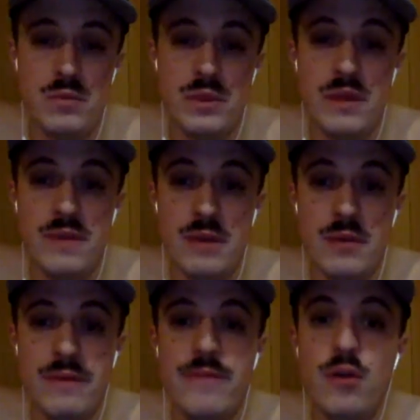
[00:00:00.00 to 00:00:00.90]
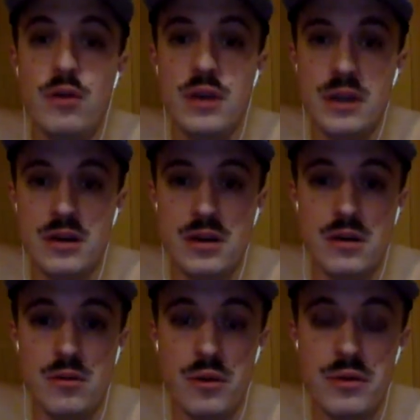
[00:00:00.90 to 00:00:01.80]
give him a full
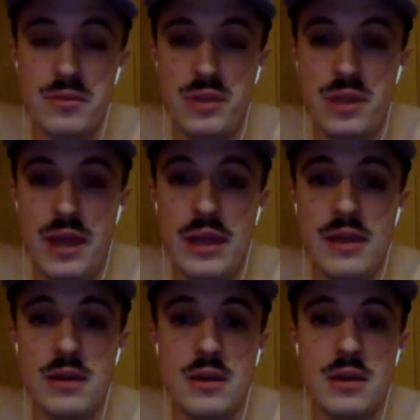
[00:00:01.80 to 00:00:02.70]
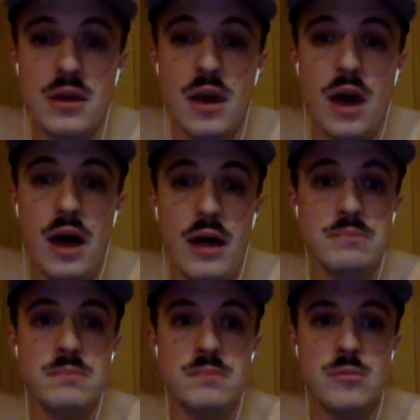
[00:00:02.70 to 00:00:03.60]
year worth of play.
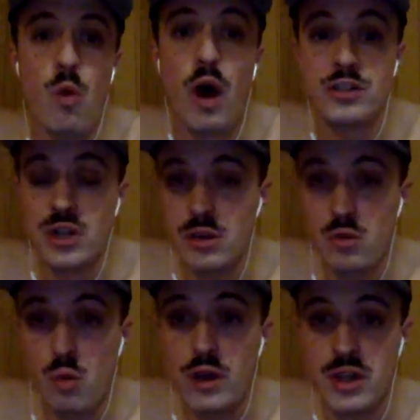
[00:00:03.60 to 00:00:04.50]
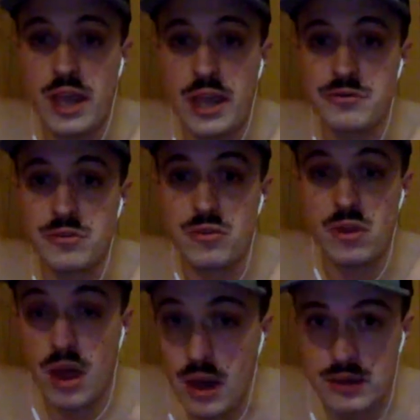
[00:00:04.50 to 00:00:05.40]
Watching Andrew
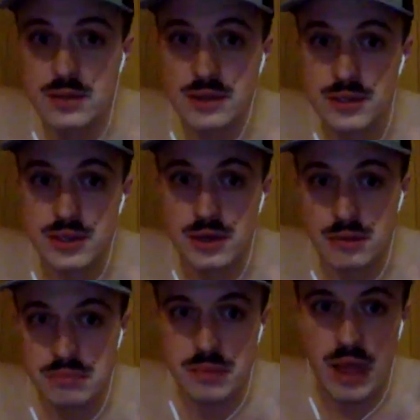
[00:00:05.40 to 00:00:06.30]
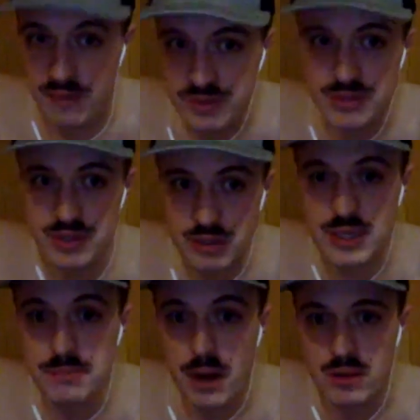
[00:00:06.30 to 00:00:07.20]
Luck this year, obviously you
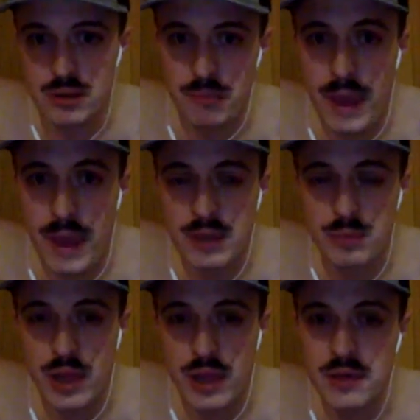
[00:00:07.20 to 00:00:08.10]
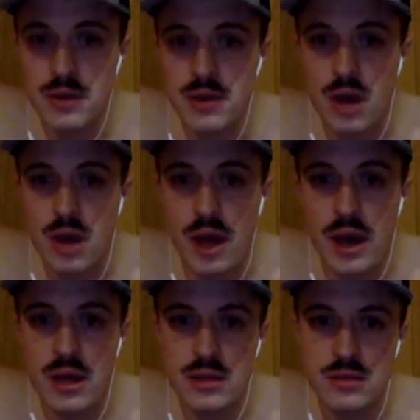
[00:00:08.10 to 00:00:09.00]
see Marlon Mack play.
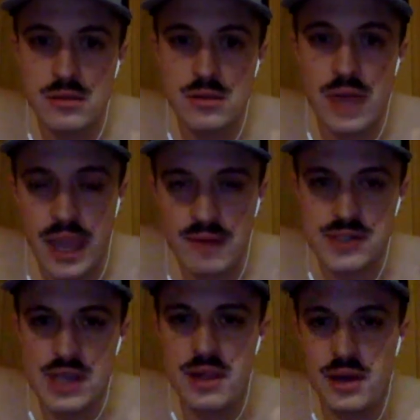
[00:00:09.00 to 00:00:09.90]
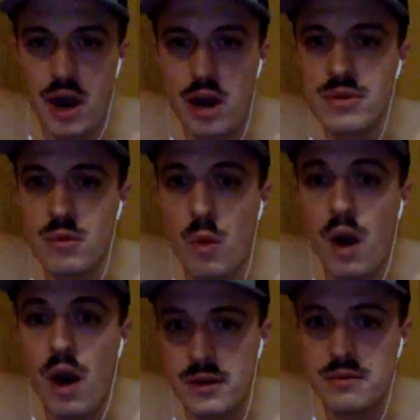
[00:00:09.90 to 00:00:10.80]
They have a solid
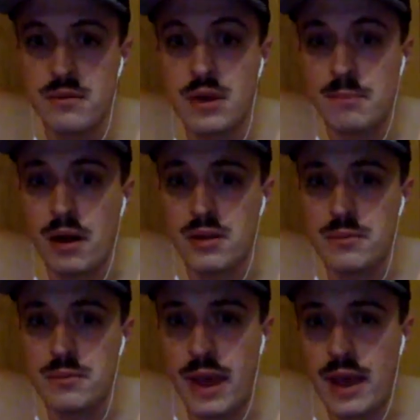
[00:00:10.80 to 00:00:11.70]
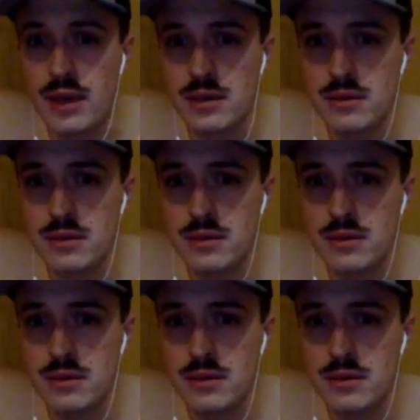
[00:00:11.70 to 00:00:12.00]
RB1 in Marlon Mack.